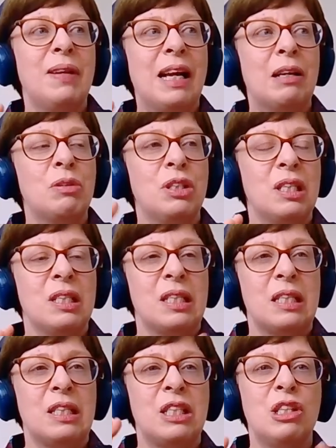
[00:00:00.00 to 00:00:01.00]
of
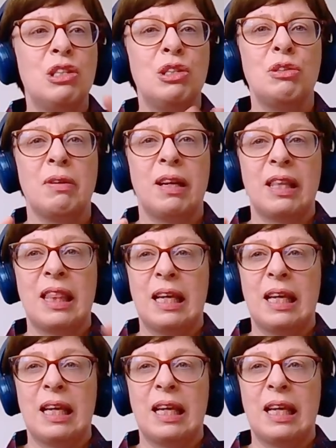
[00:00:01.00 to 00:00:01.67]
languages is useful,